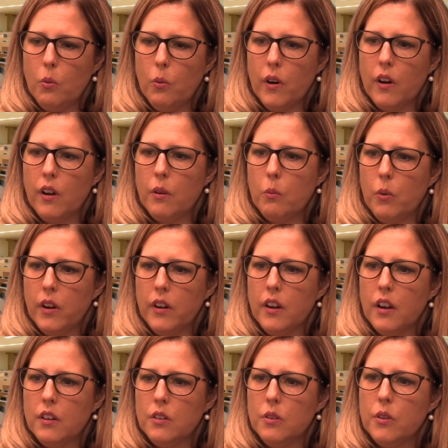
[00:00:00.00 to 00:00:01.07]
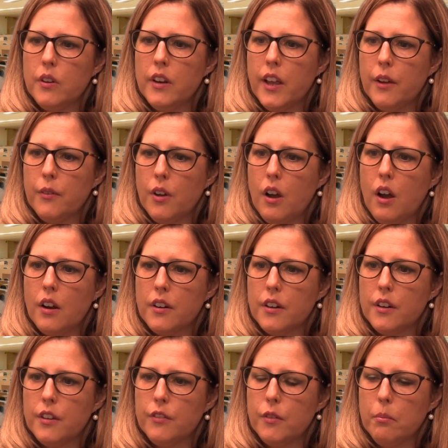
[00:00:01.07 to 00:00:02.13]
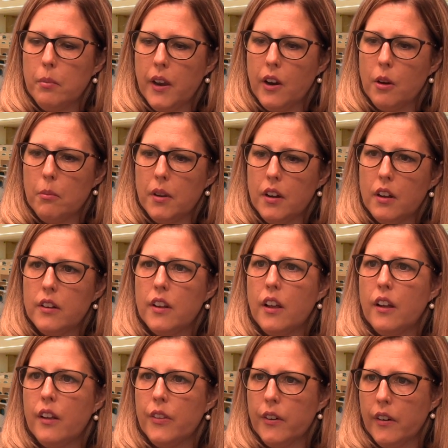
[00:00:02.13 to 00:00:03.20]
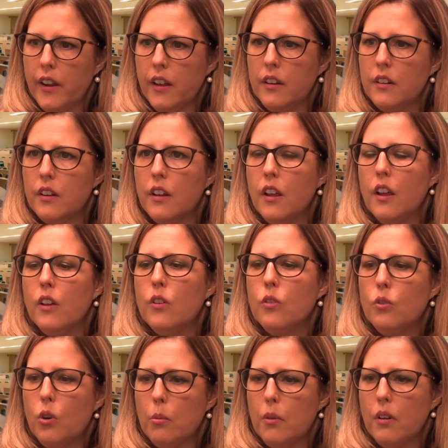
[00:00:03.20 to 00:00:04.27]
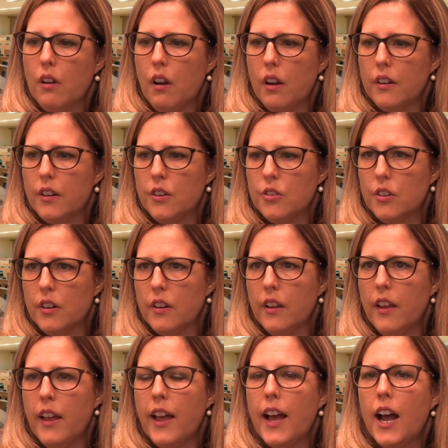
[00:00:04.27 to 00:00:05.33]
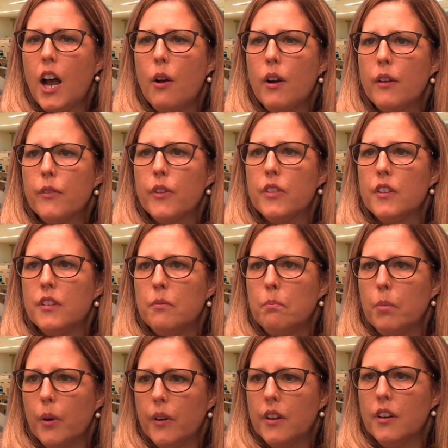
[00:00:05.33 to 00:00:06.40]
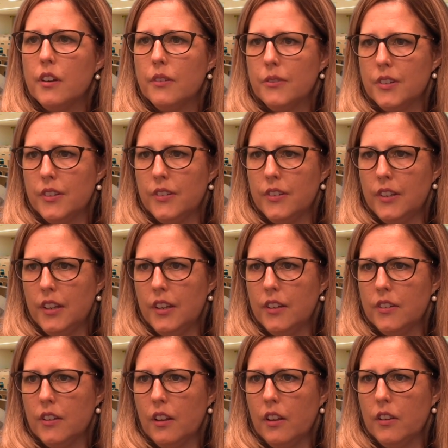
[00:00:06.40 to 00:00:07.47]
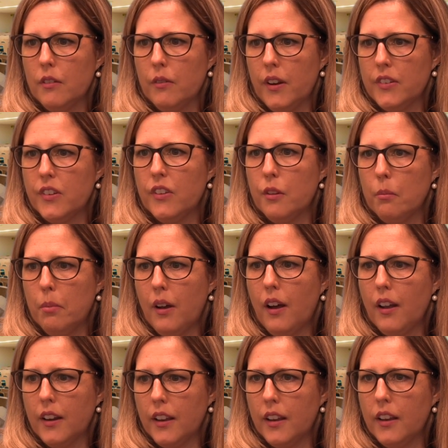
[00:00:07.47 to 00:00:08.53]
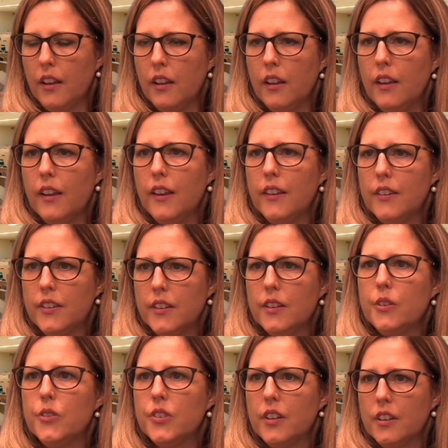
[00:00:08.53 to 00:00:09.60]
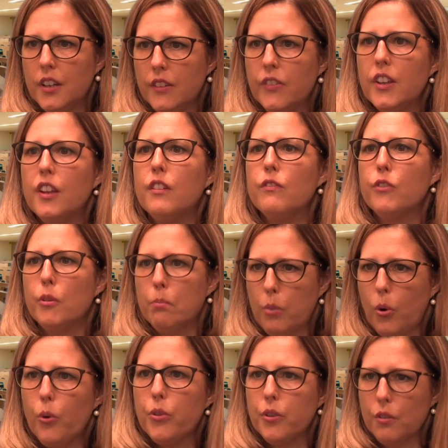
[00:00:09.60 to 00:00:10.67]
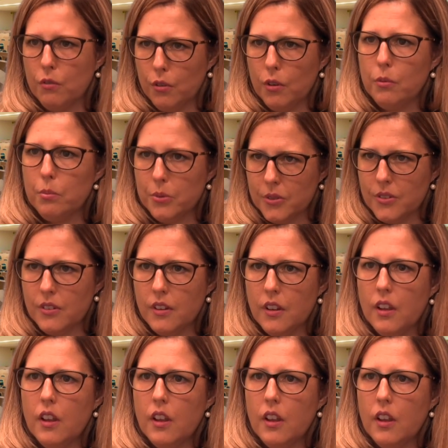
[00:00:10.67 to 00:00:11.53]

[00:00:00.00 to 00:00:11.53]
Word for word: where on one end you could have cognitive impairment and the other end normal cognition. However, the burden of disease on the rest of the body is still significant for both groups.